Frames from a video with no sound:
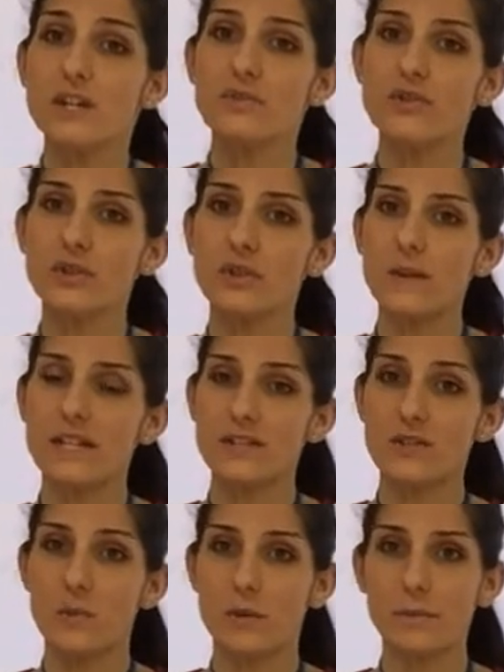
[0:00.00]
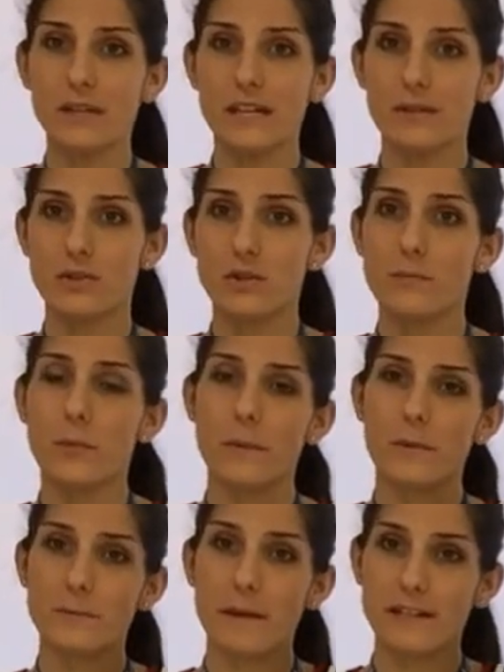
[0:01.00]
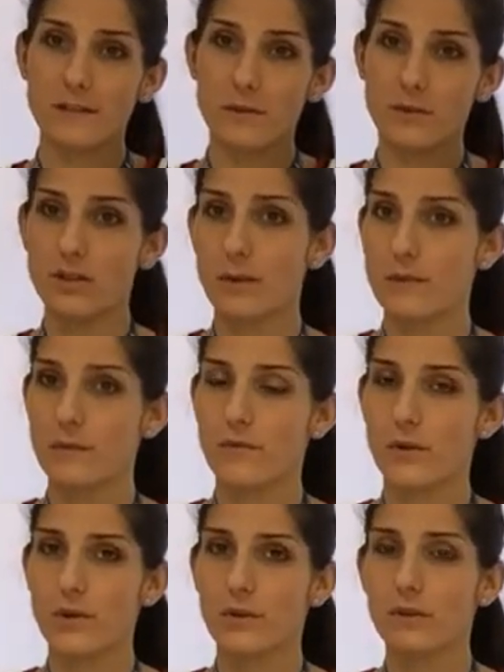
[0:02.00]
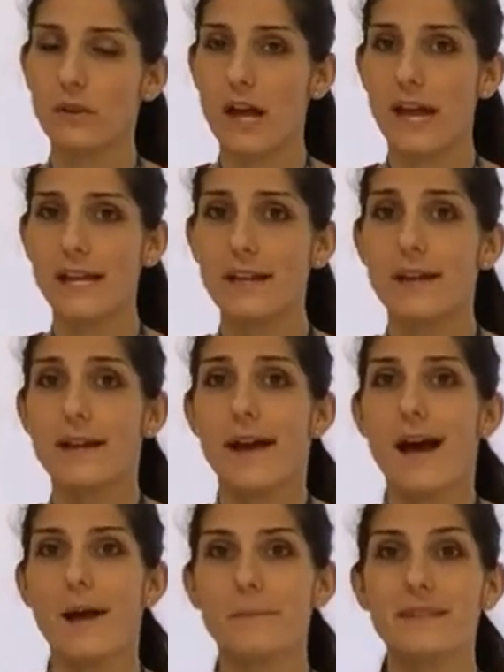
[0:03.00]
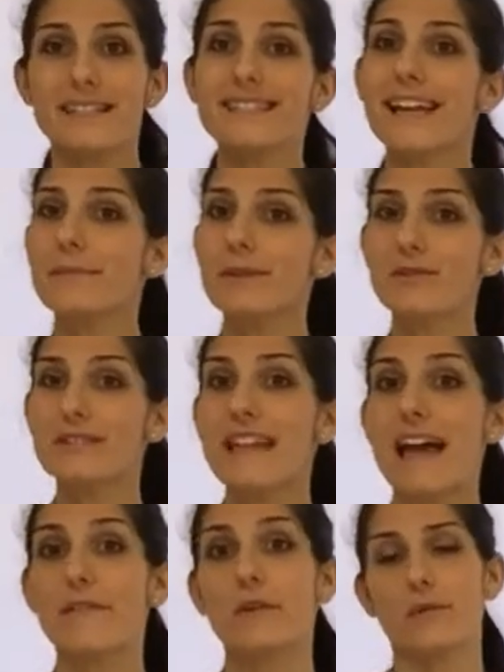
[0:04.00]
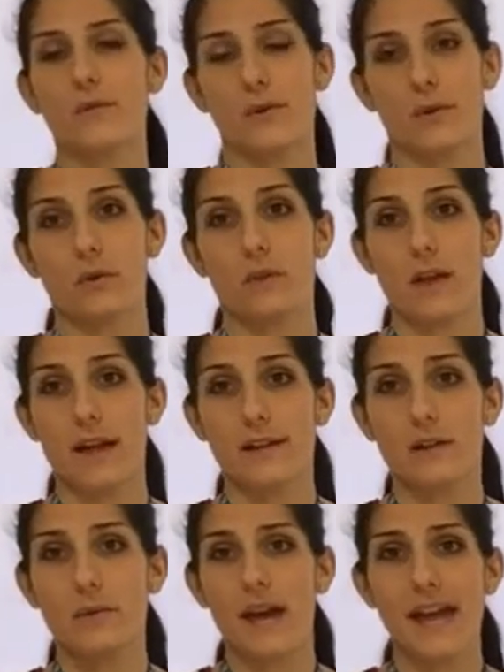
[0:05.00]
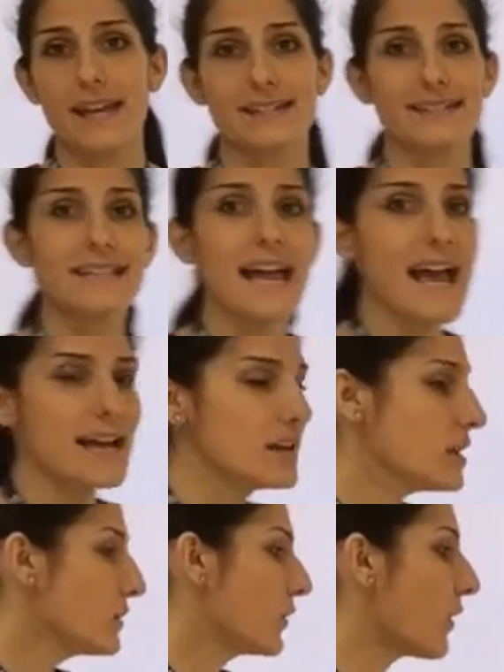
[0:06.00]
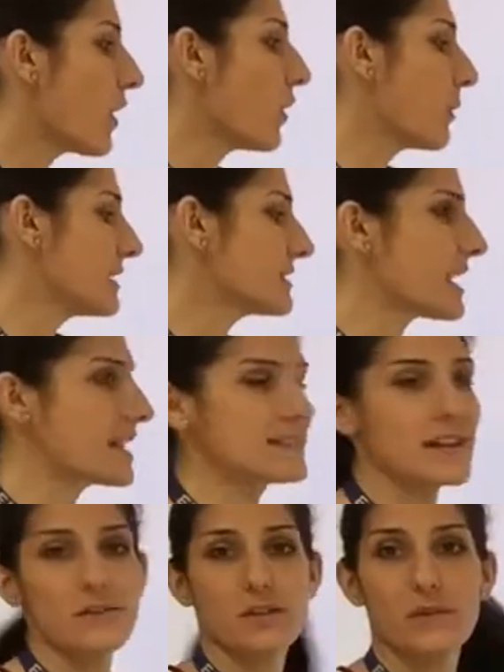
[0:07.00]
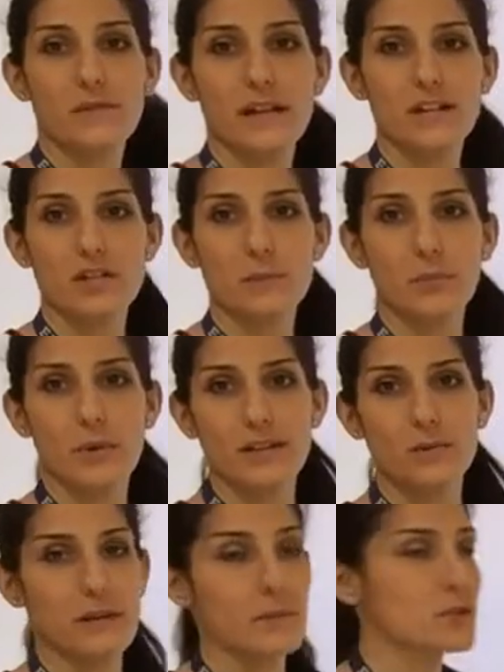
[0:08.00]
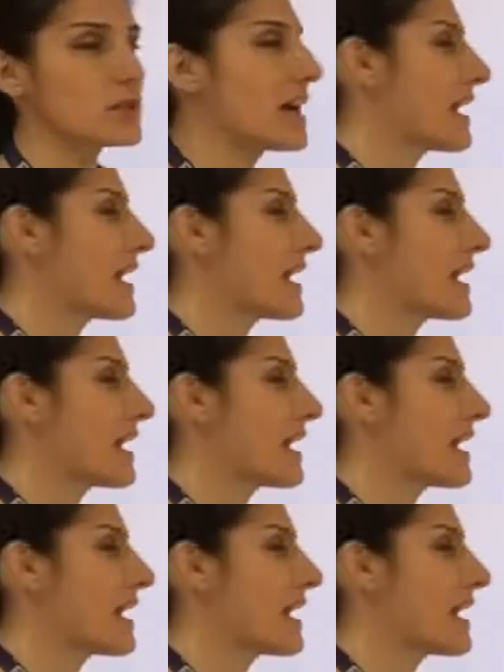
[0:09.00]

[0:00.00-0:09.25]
you do is normally in two-point perspective, you would start with a vertical line. Um, this time, there's never a vertical line, okay? Instead, there are always lines down to your vanishing point three, which